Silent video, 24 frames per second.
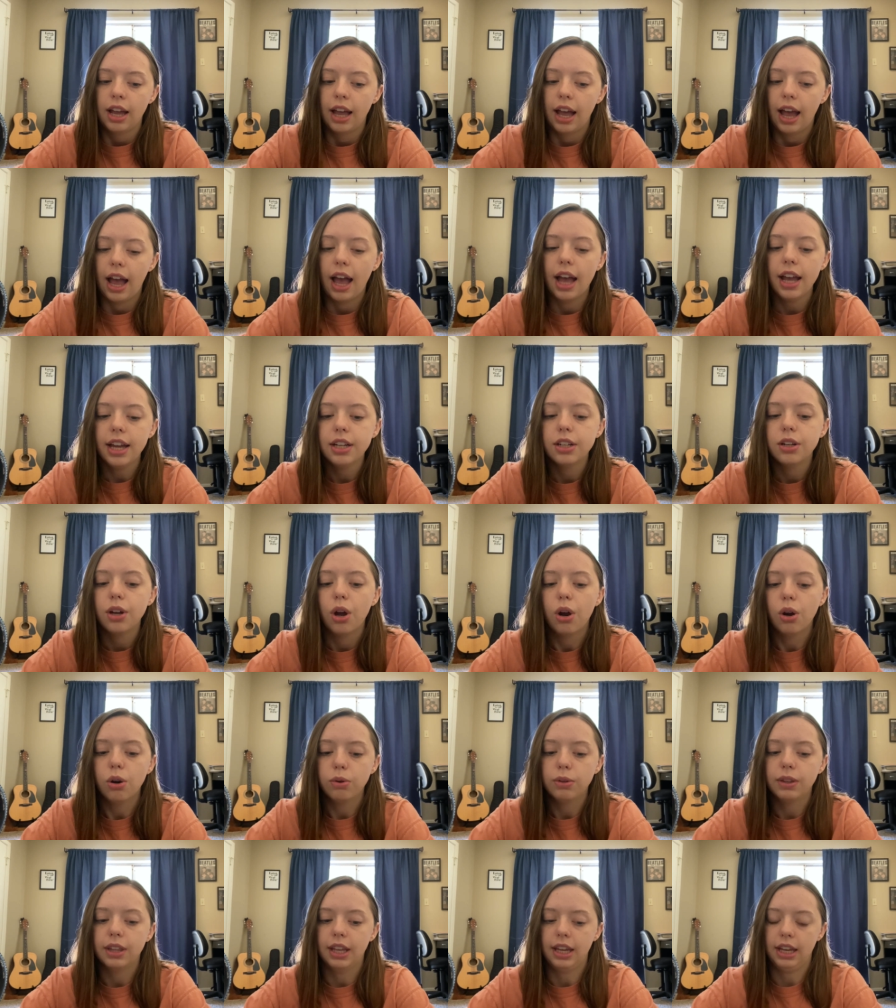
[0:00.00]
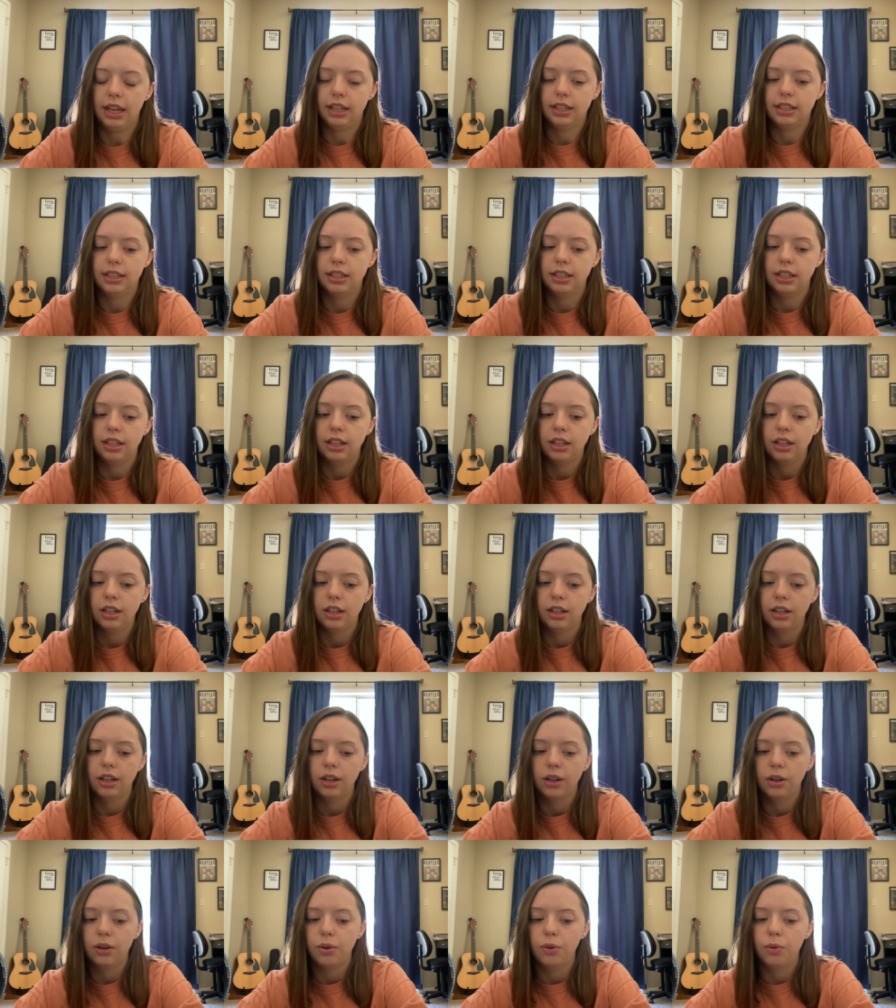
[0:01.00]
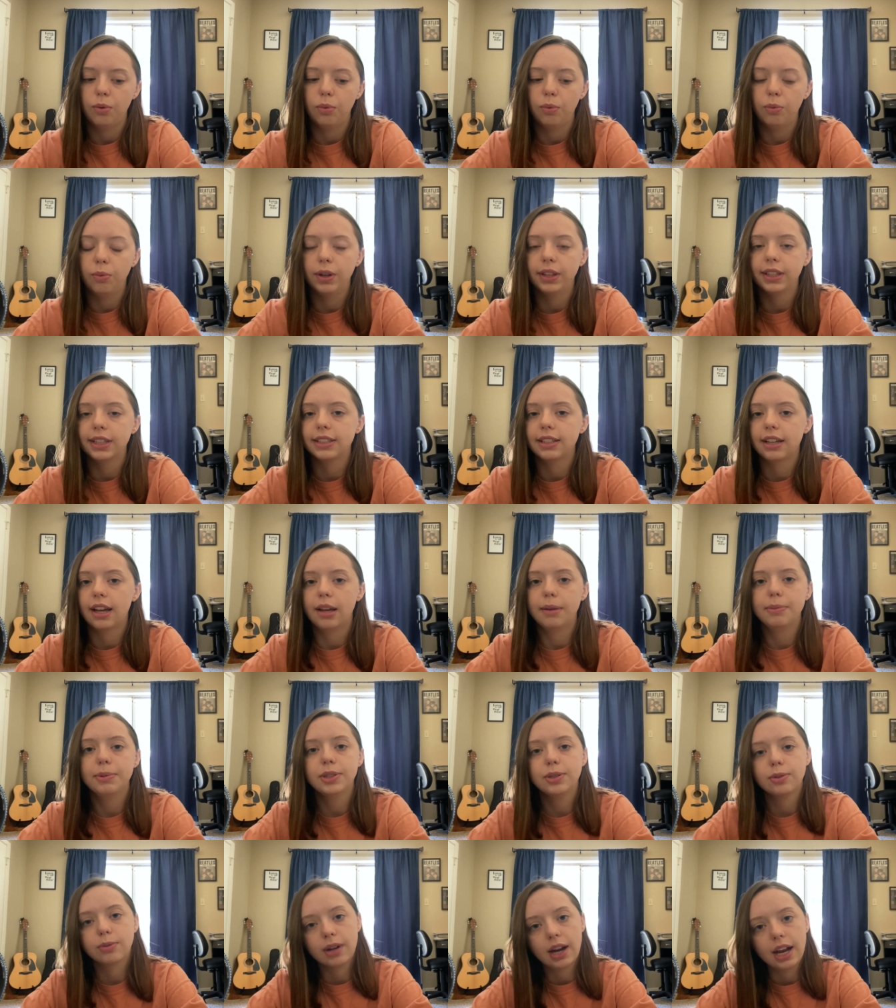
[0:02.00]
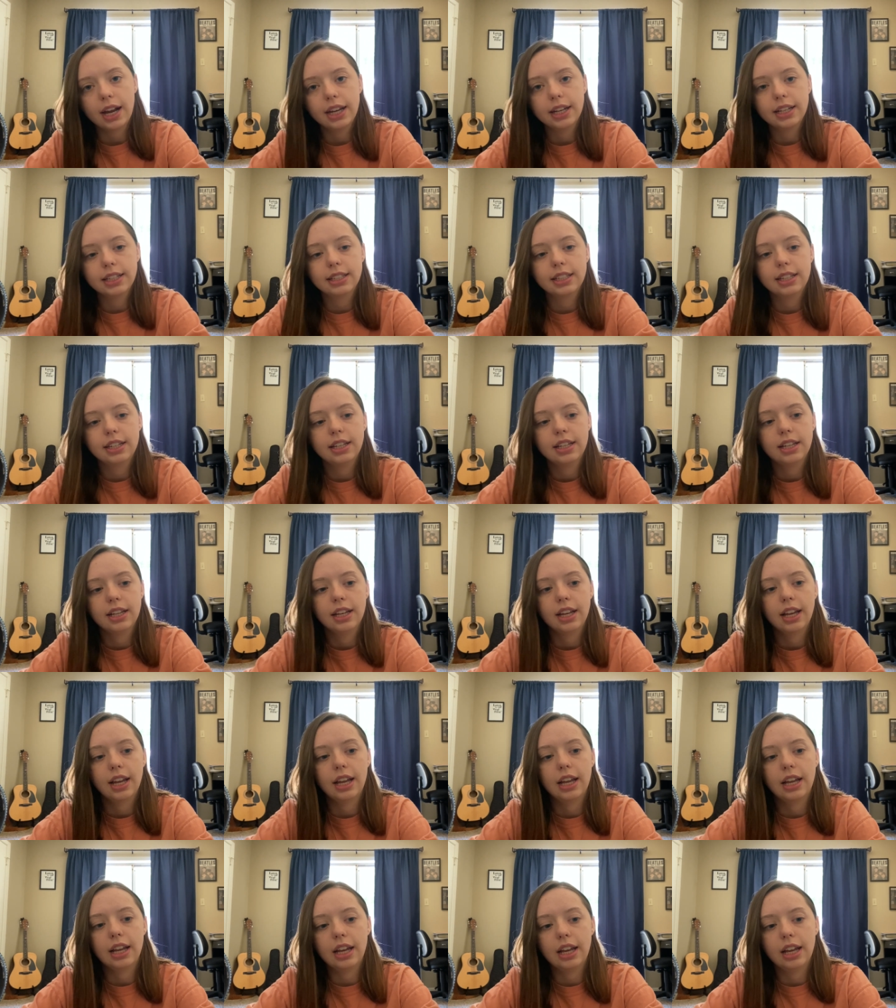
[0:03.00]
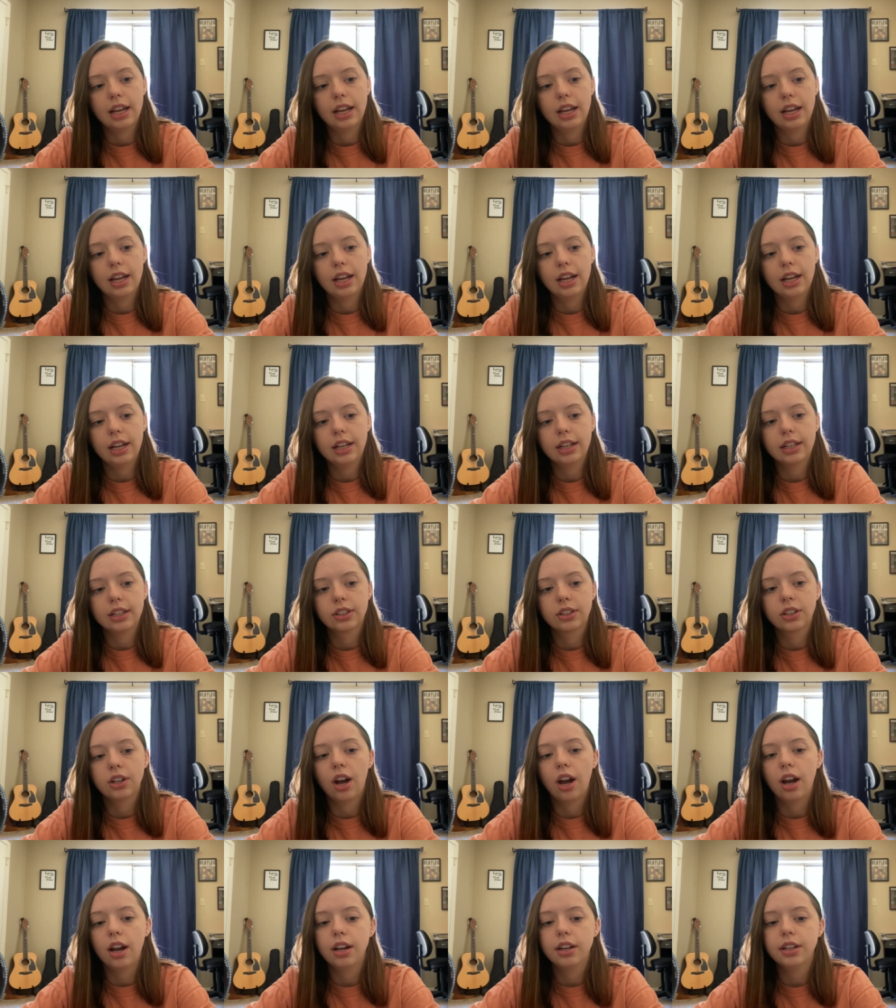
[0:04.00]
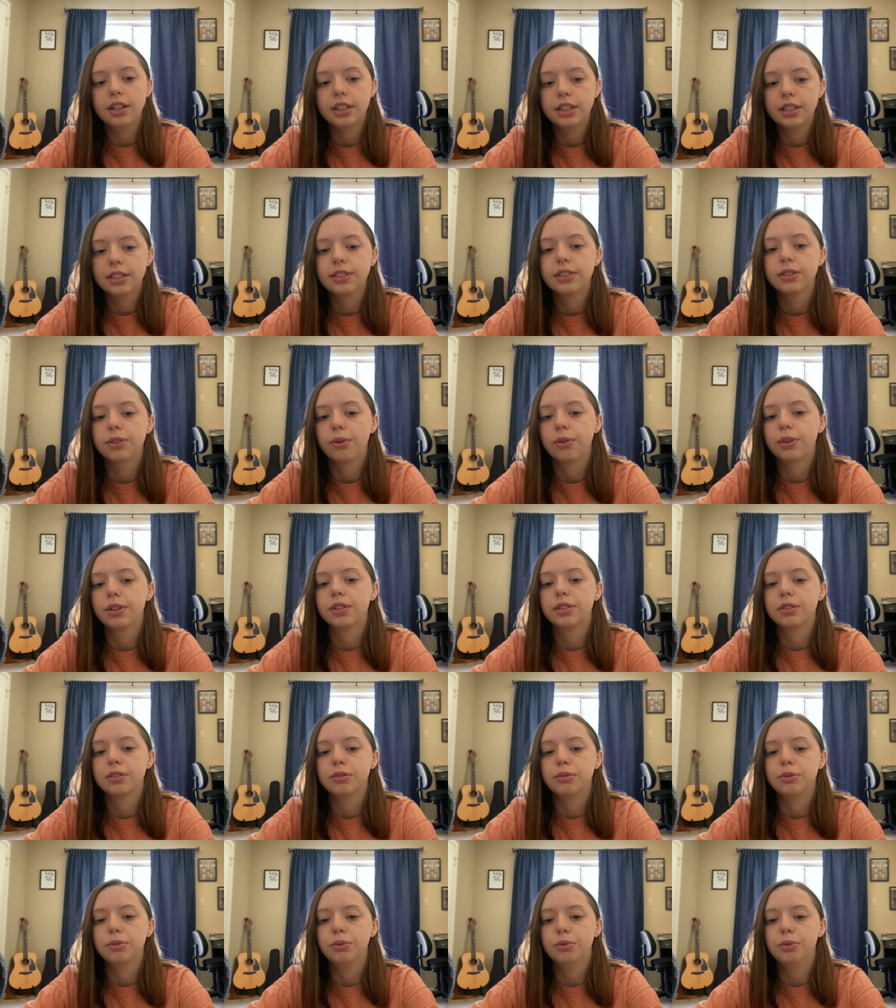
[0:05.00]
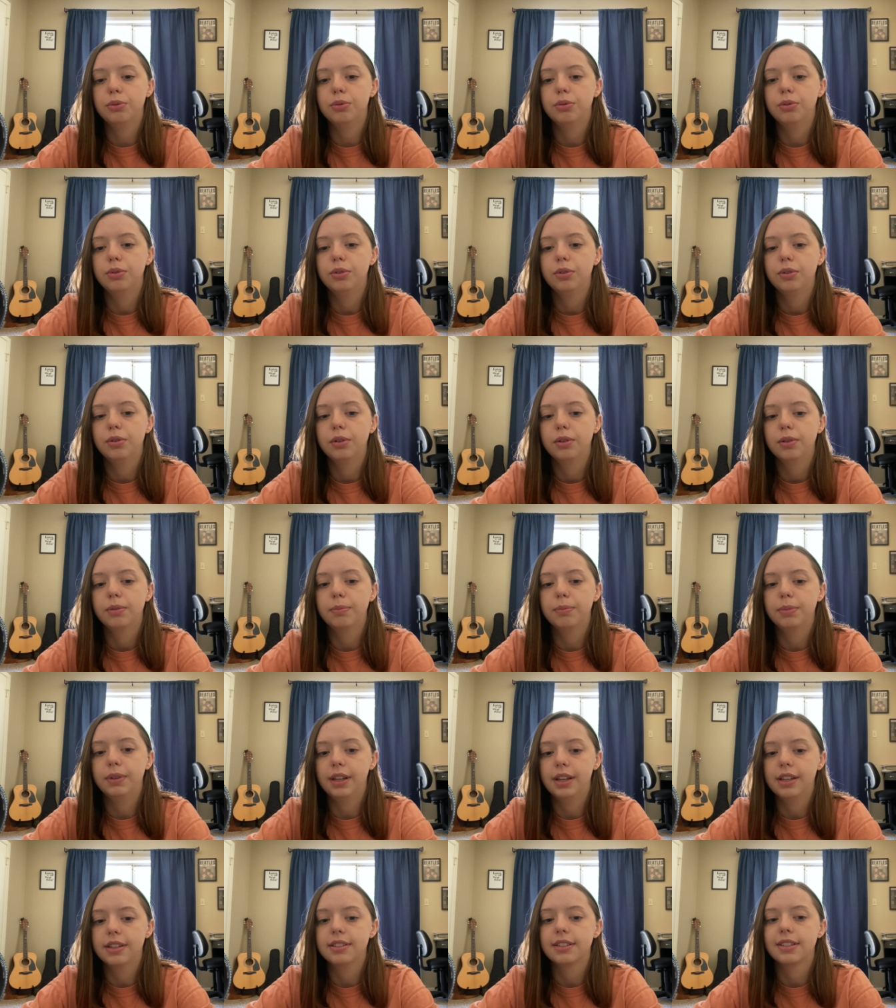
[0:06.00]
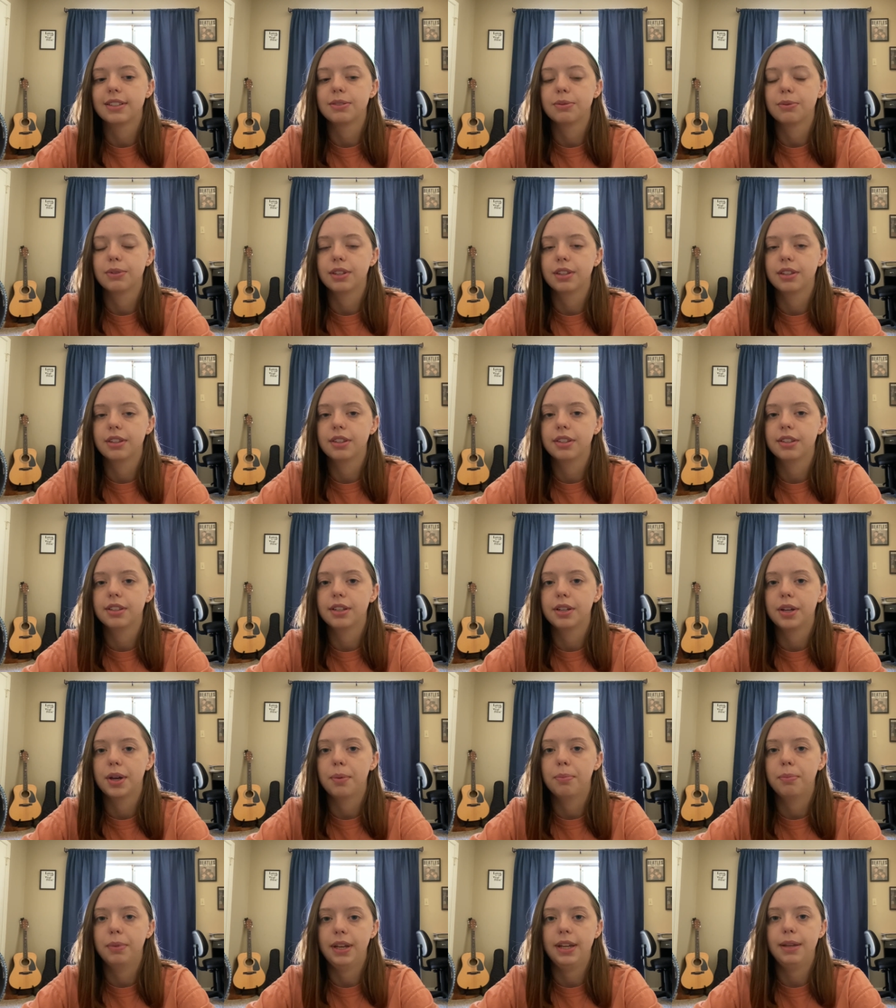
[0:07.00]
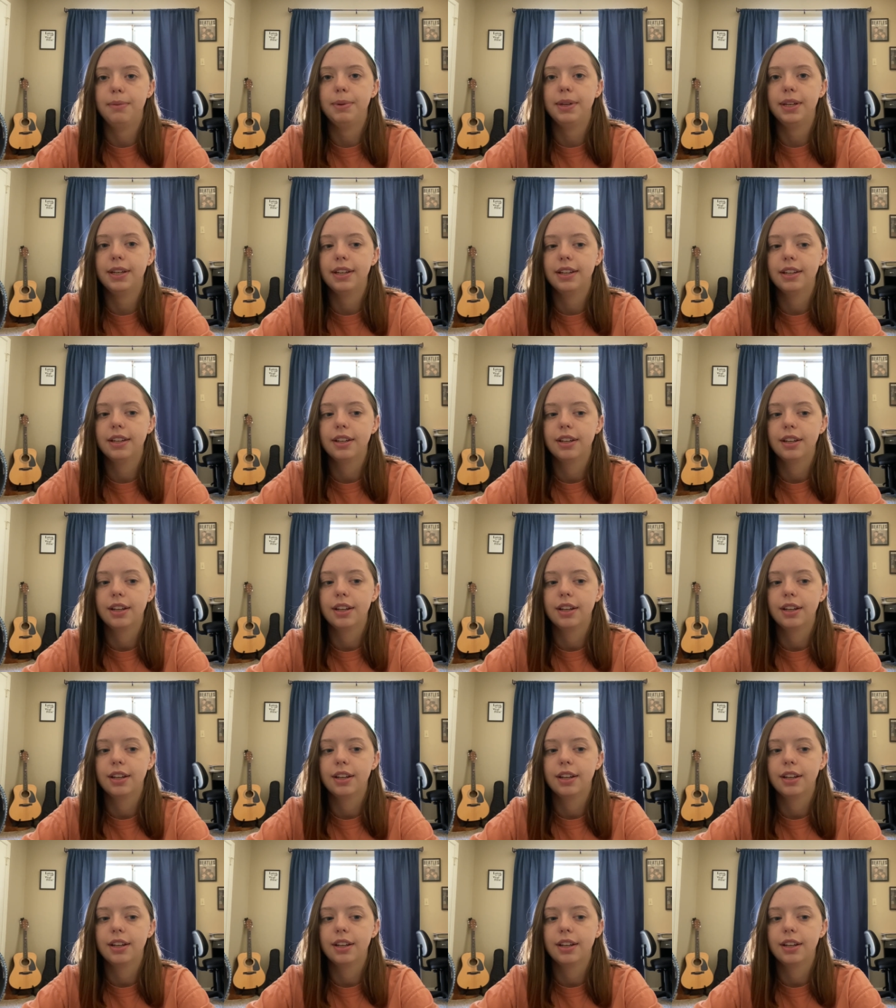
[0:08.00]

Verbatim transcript: I know that when the time is right, God is going to bless us with a baby.